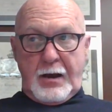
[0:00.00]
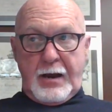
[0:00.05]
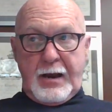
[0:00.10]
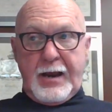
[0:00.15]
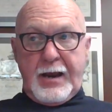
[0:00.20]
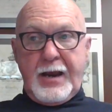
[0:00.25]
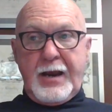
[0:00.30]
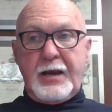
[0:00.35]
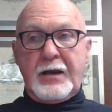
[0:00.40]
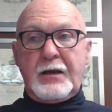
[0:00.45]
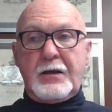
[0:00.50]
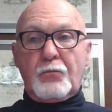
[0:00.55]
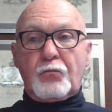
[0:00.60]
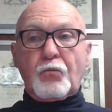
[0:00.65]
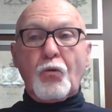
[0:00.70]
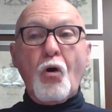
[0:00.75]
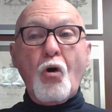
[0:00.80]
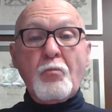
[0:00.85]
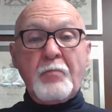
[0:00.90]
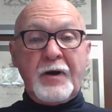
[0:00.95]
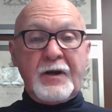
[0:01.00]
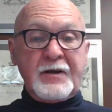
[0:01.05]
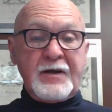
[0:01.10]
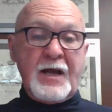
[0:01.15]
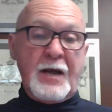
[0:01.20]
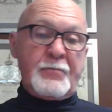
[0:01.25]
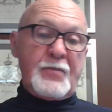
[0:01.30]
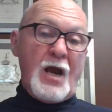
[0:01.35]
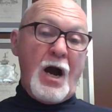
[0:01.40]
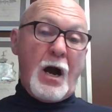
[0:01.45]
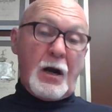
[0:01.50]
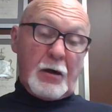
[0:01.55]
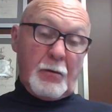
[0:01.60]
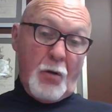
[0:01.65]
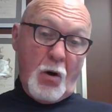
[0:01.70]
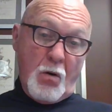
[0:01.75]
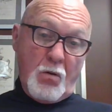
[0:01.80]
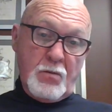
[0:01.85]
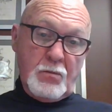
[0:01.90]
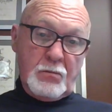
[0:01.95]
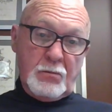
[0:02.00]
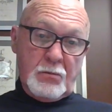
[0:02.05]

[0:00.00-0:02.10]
a Roman named Iachimo.